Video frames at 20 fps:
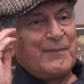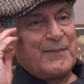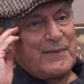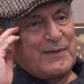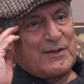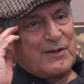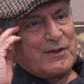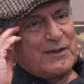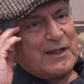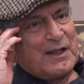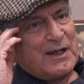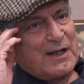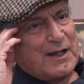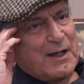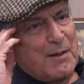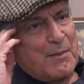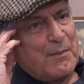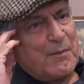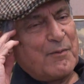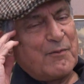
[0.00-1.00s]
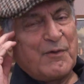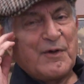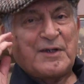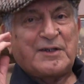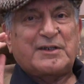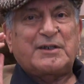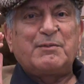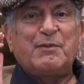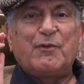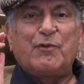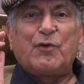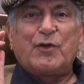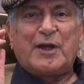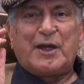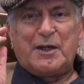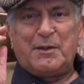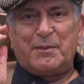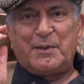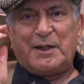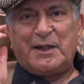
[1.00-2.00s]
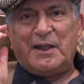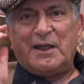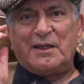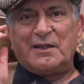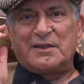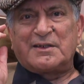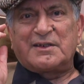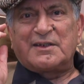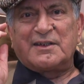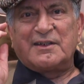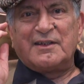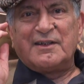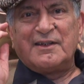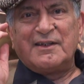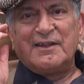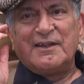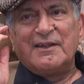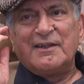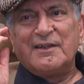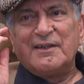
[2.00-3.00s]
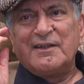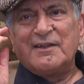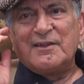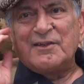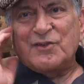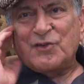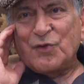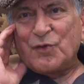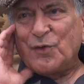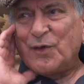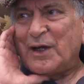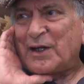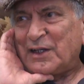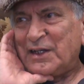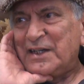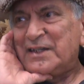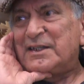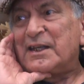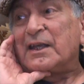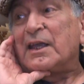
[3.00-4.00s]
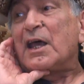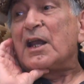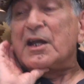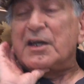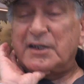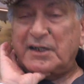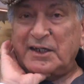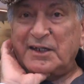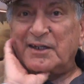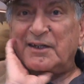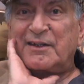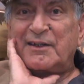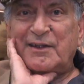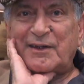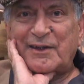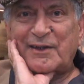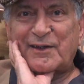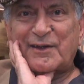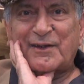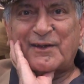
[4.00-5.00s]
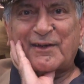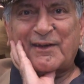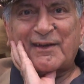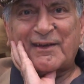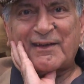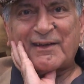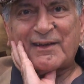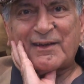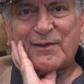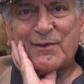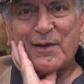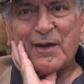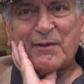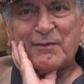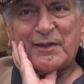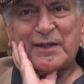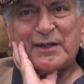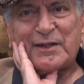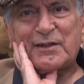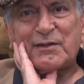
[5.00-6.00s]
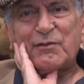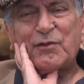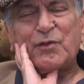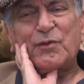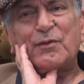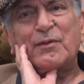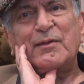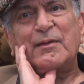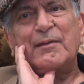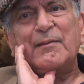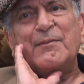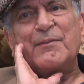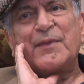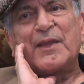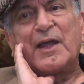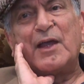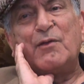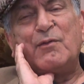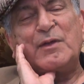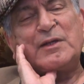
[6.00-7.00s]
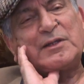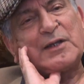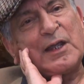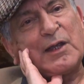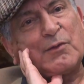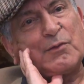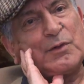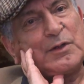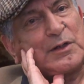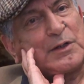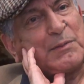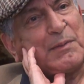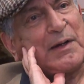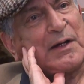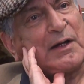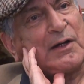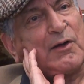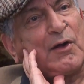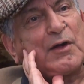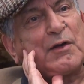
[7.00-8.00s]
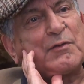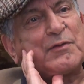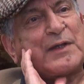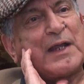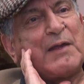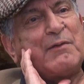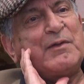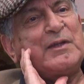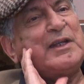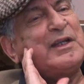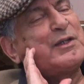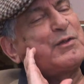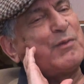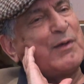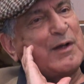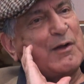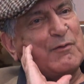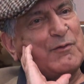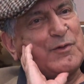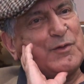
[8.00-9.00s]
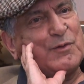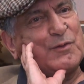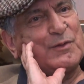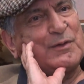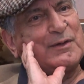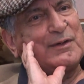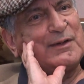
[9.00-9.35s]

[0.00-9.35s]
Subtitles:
So they'll come first before anybody else. So at least they're guaranteed to have the interview. I wish I could spend a lot of time with each one of you.